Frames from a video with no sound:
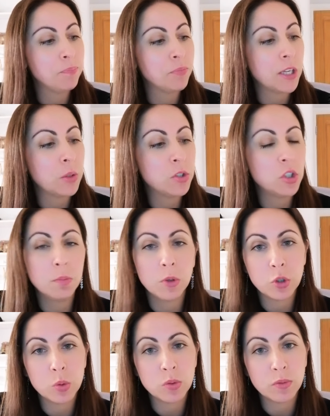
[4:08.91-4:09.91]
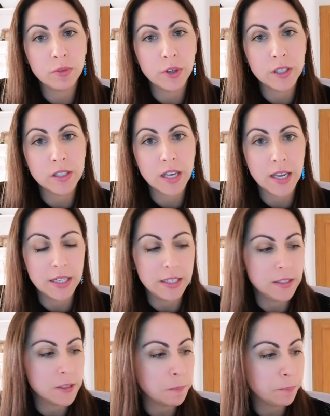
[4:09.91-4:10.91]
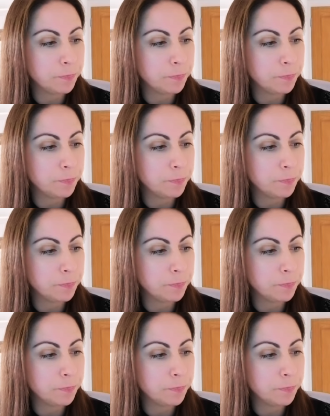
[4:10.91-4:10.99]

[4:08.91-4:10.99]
They also do modules on first aid.